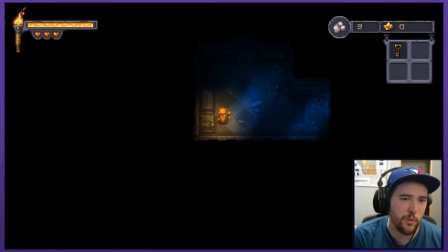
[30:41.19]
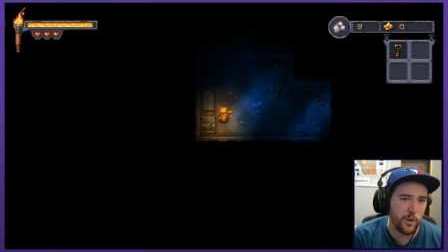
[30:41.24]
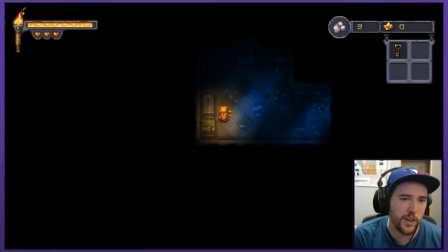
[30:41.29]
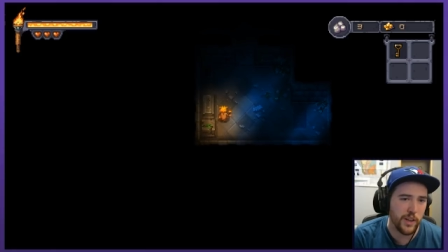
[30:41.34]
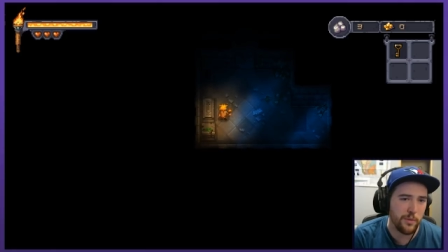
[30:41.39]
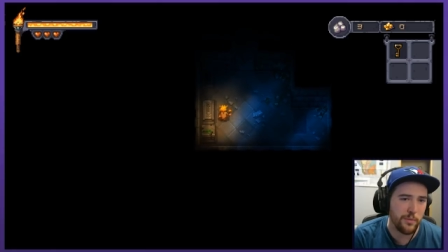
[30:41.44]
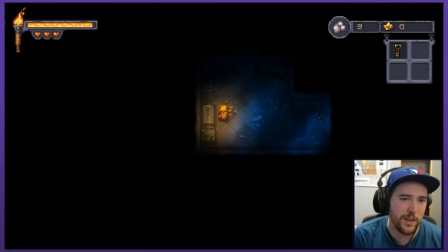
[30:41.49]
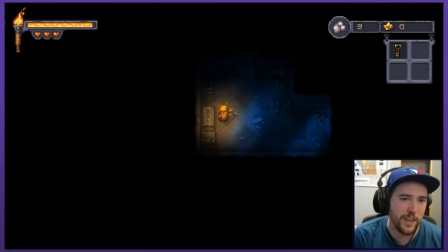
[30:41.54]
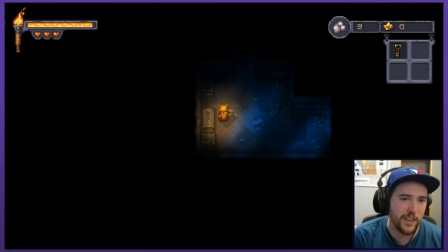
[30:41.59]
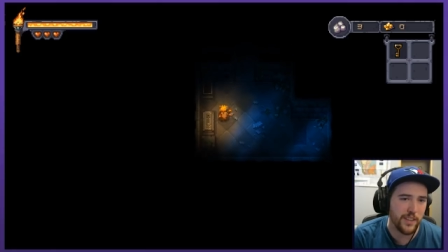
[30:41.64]
what
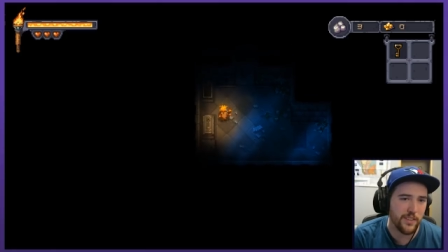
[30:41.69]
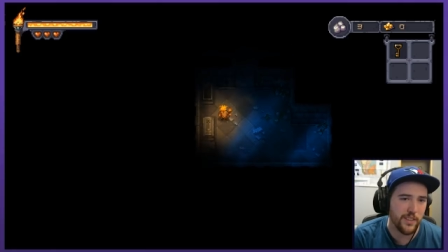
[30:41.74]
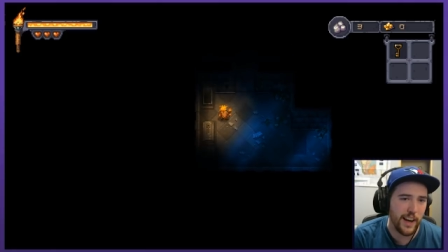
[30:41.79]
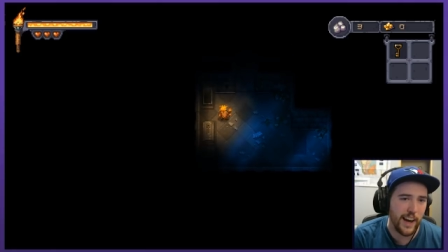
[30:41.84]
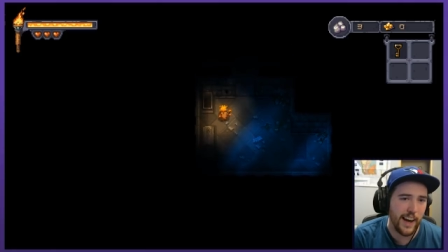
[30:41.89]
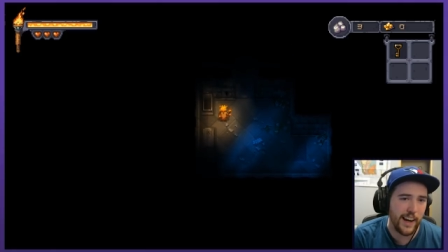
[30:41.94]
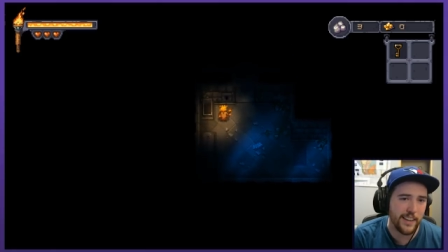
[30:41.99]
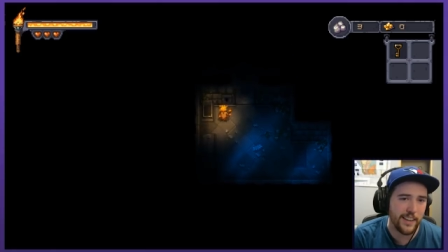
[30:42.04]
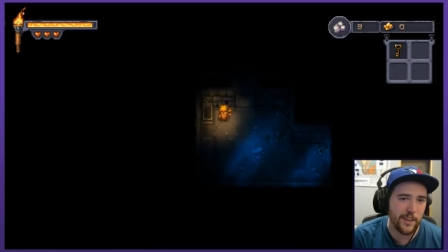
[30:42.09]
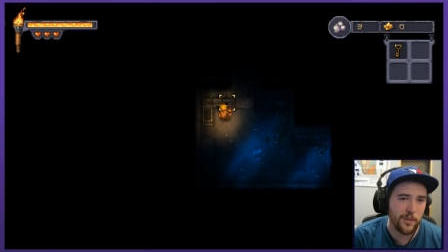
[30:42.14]
can be
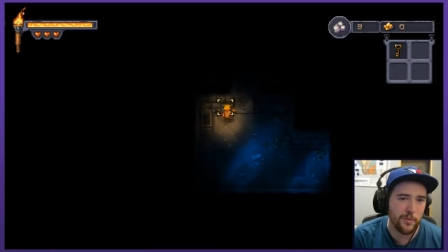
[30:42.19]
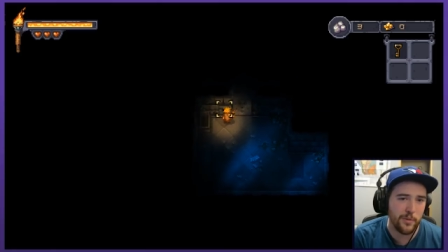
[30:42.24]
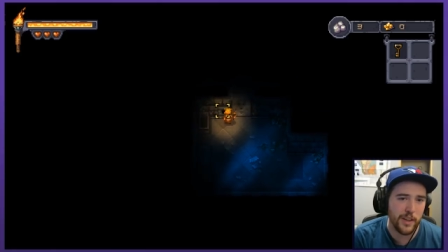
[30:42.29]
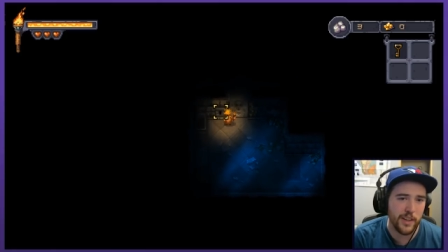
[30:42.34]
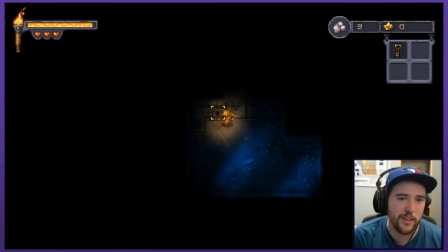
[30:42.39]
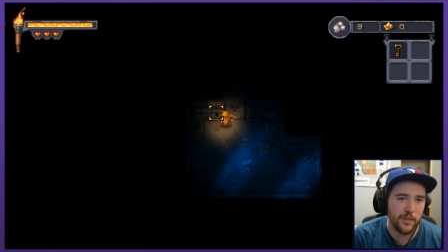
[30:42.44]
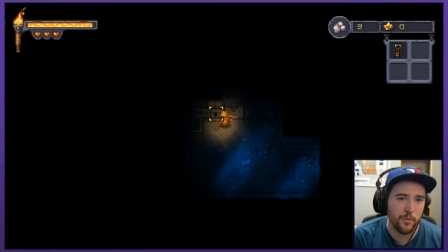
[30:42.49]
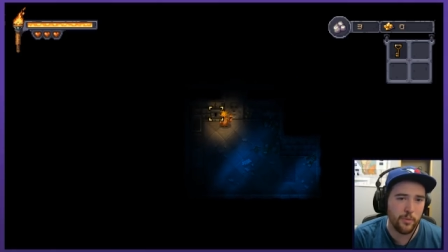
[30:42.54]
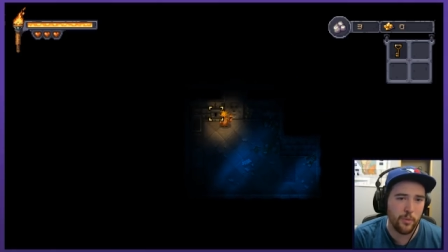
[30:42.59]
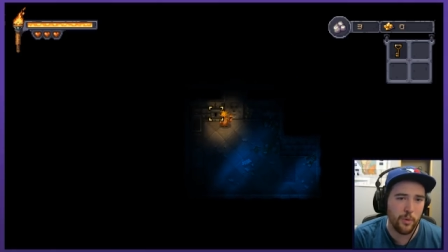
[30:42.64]
interacted
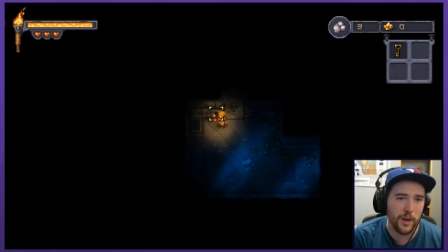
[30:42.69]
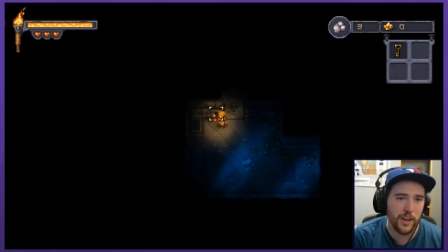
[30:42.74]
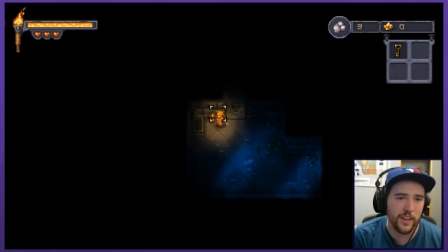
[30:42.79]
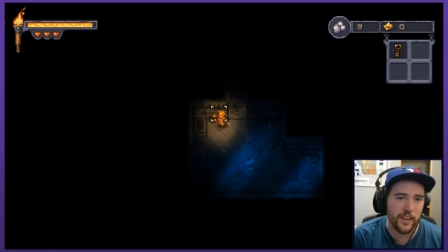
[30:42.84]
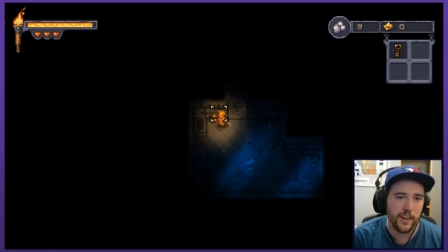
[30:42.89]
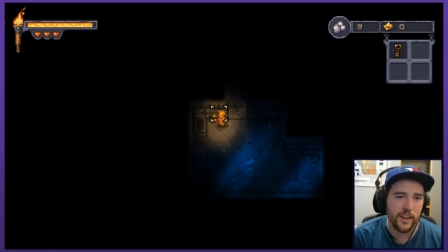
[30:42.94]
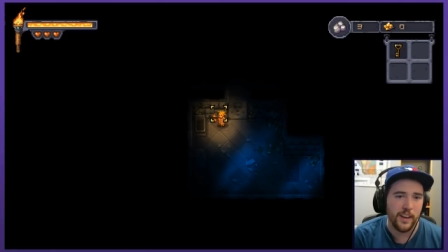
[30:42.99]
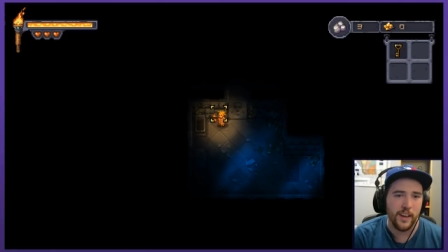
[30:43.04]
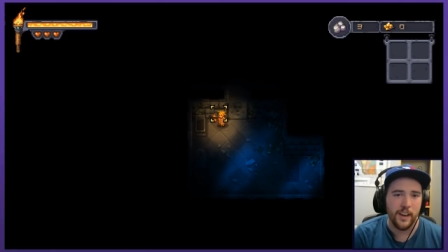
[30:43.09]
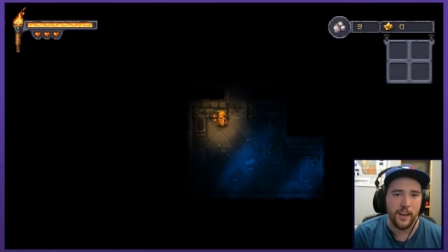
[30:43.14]
with, what